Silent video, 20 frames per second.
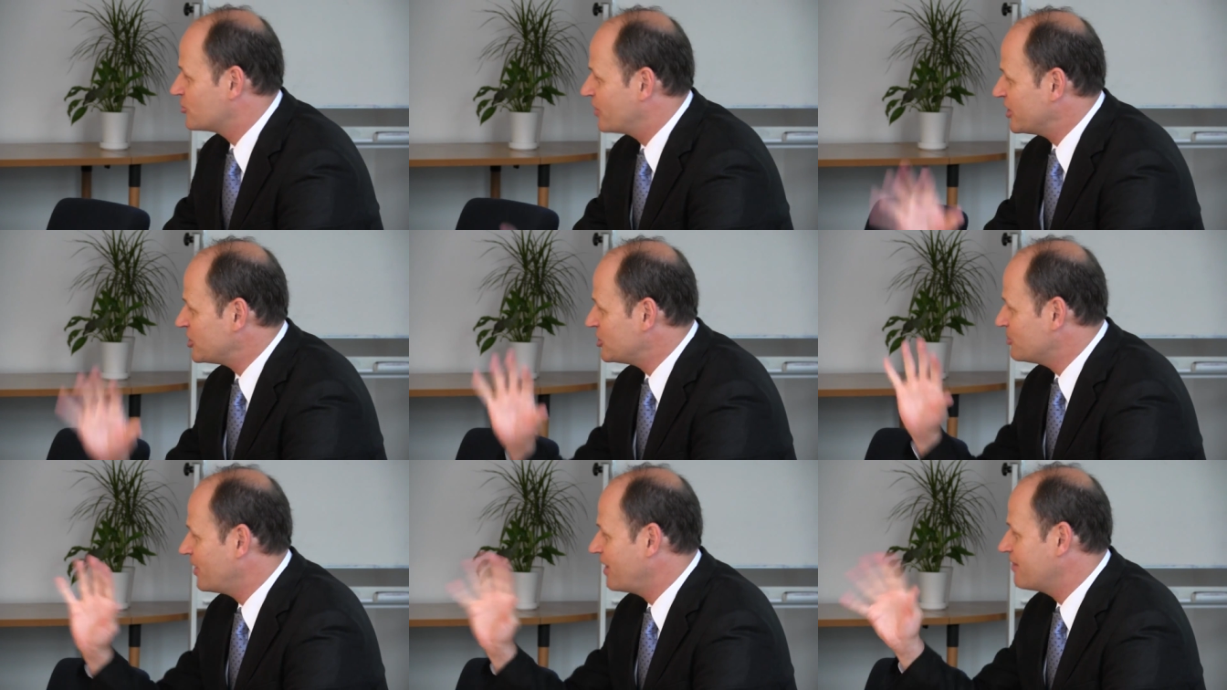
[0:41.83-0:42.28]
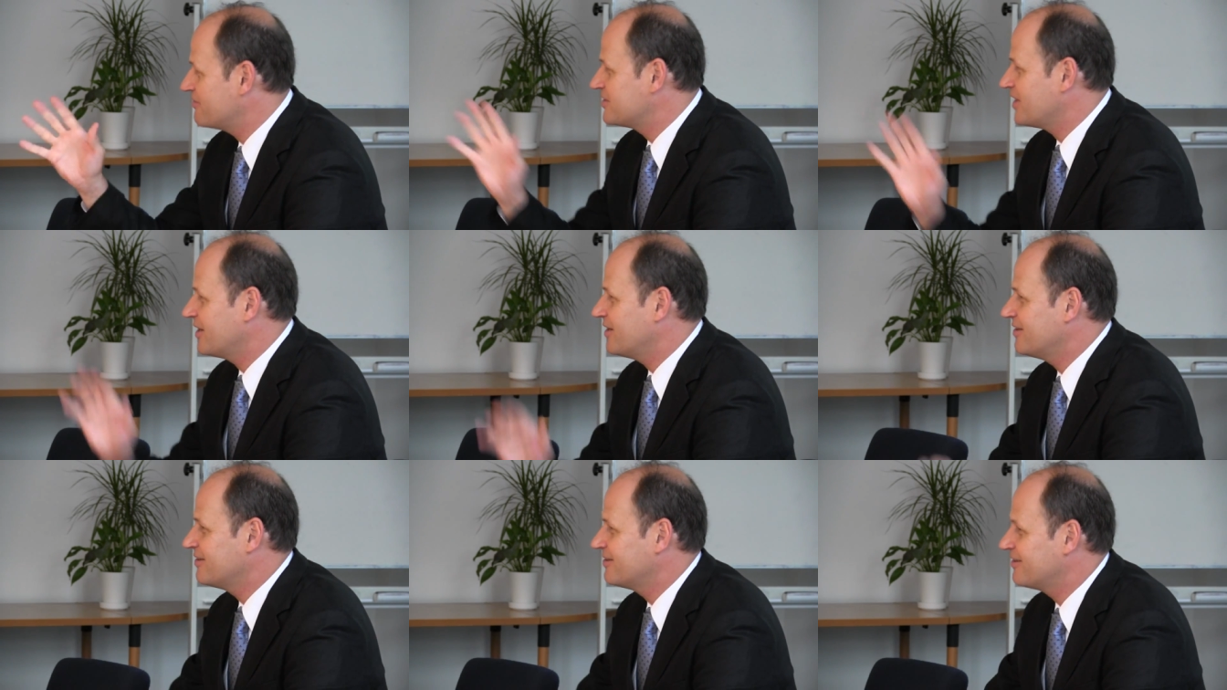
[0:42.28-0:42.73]
So actually what I've
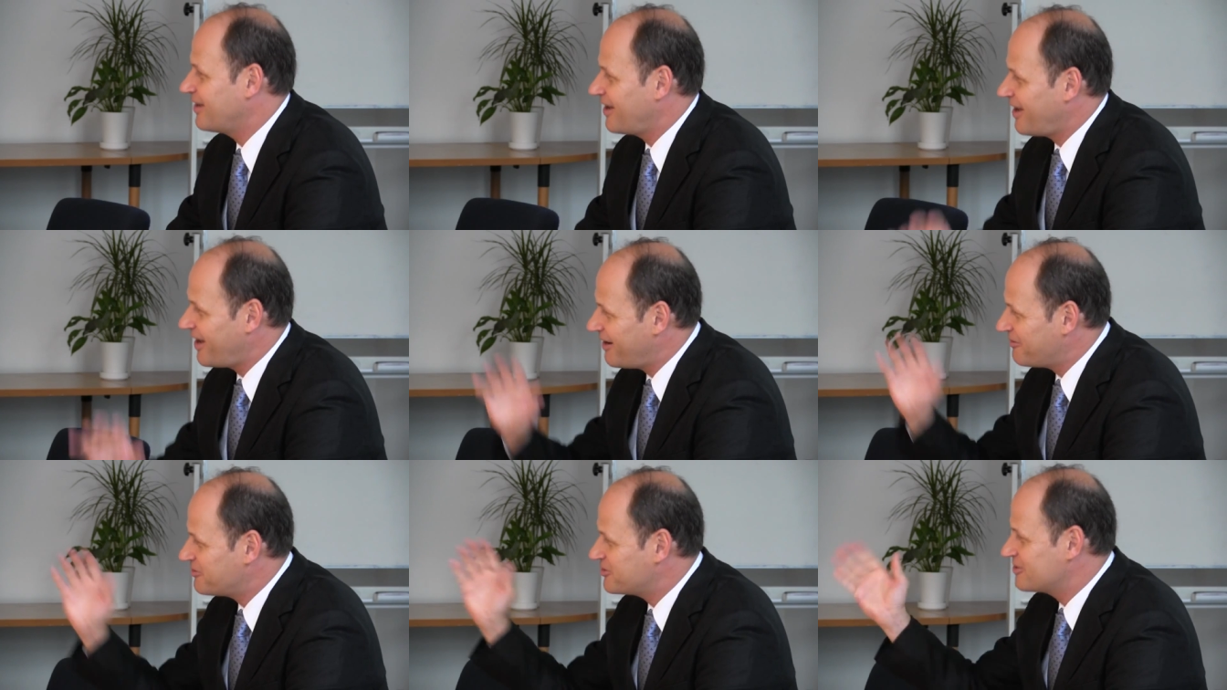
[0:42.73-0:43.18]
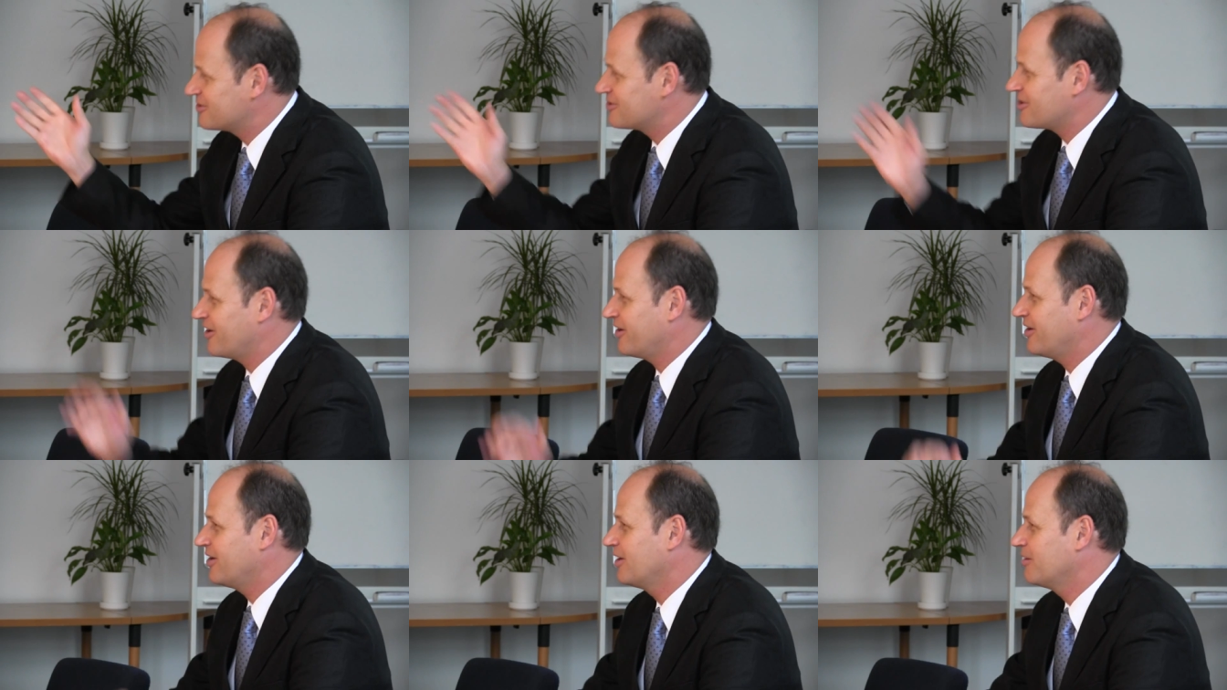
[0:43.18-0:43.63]
done after
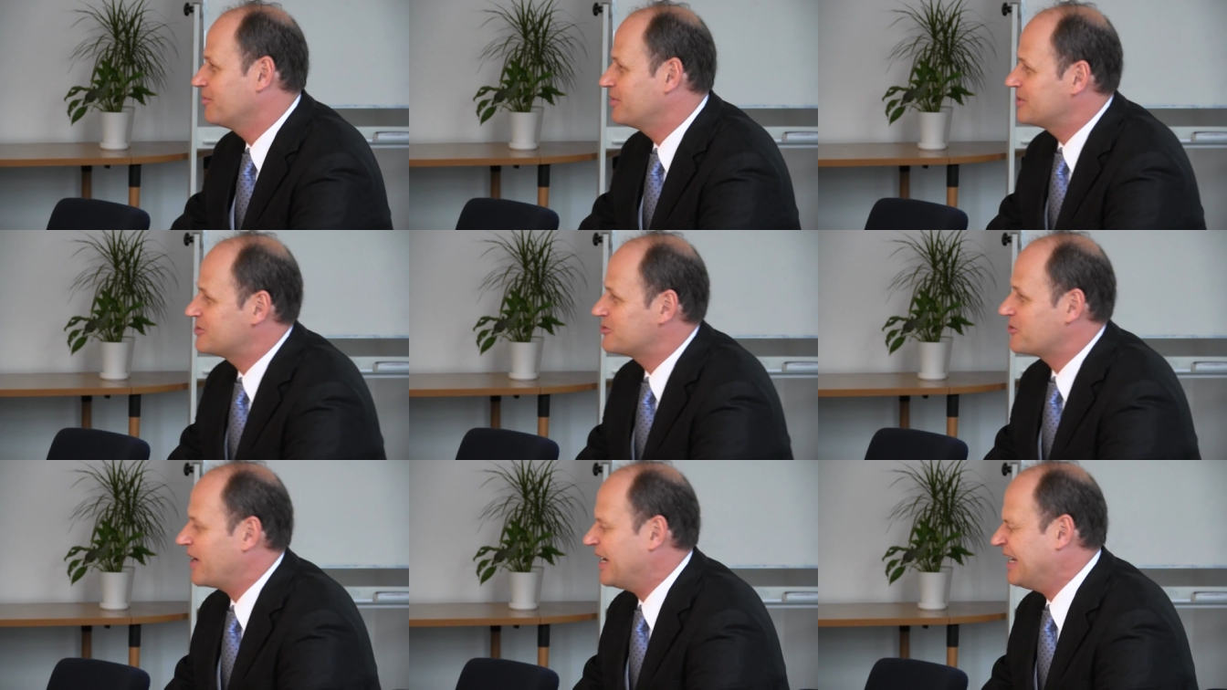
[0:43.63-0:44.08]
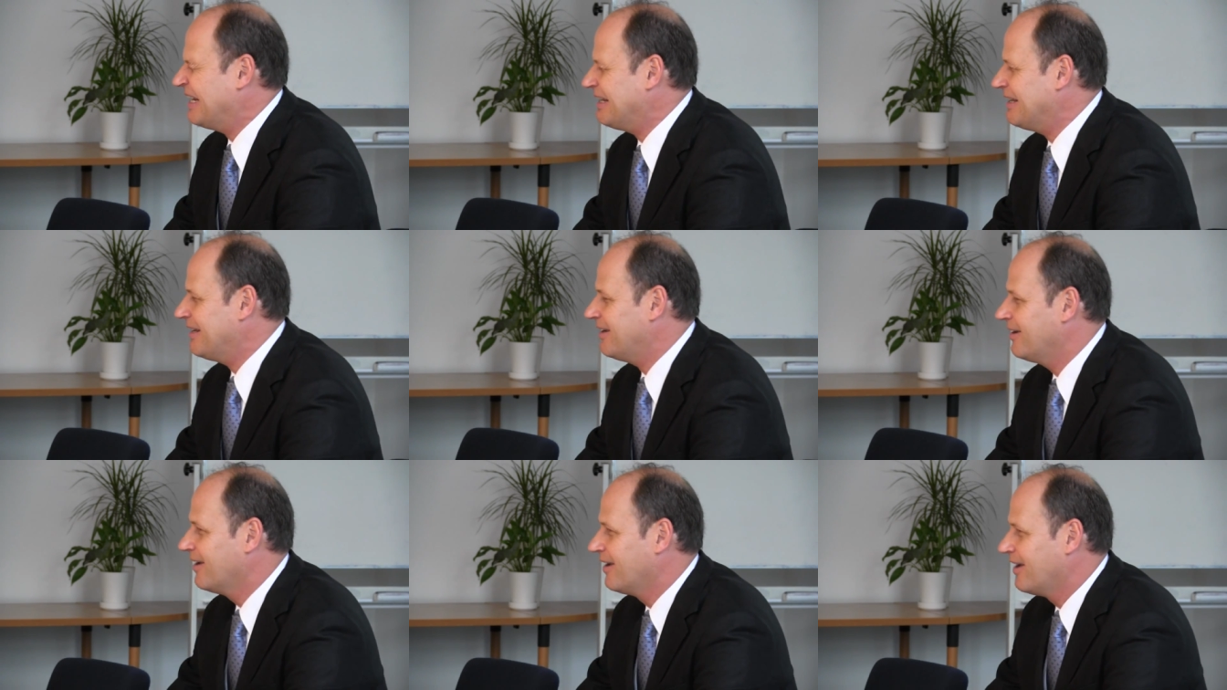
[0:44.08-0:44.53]
talking a little bit to
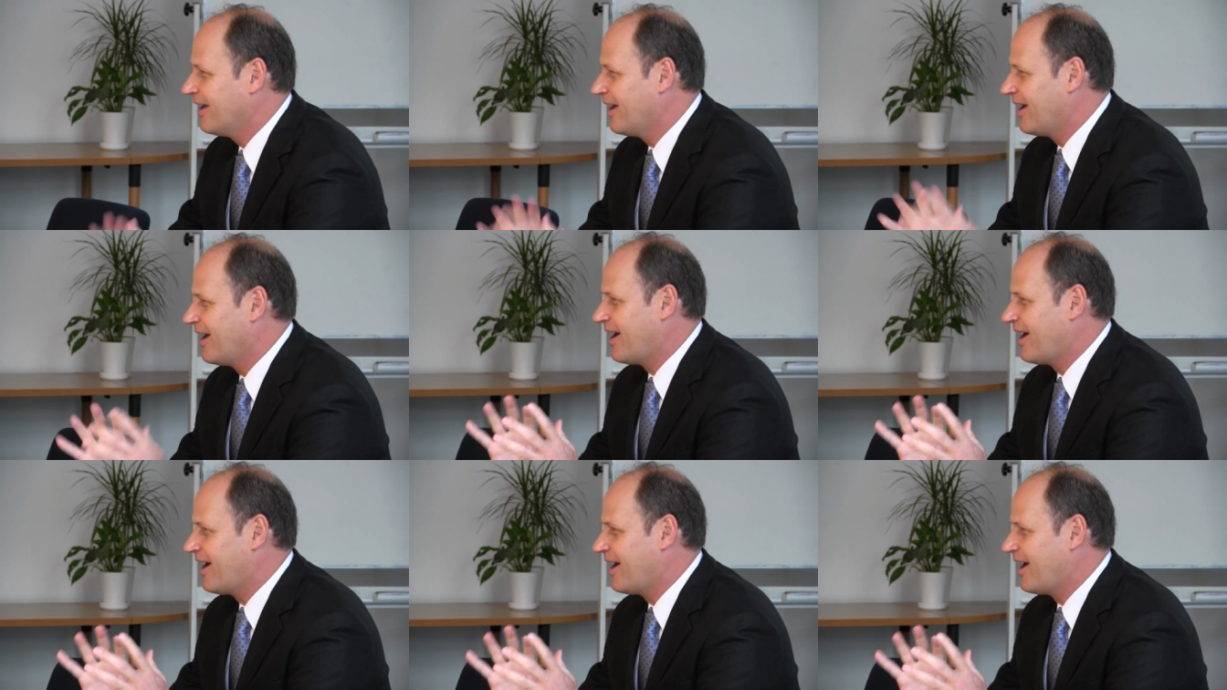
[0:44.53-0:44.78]
Eddie,